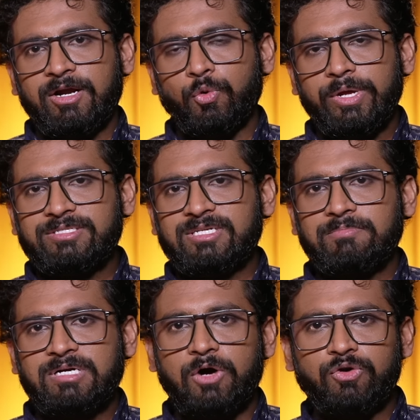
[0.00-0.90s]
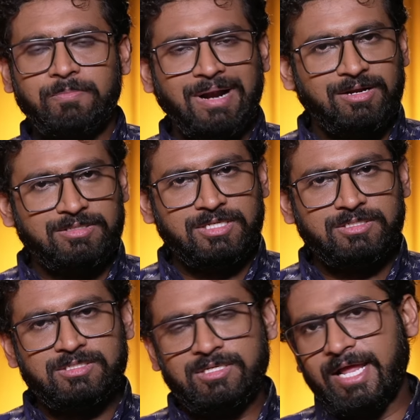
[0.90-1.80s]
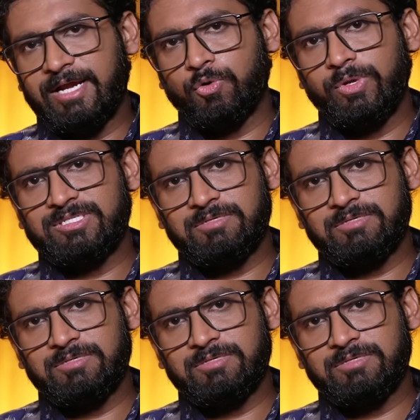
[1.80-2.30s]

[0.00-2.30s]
doing some counter practices, like doing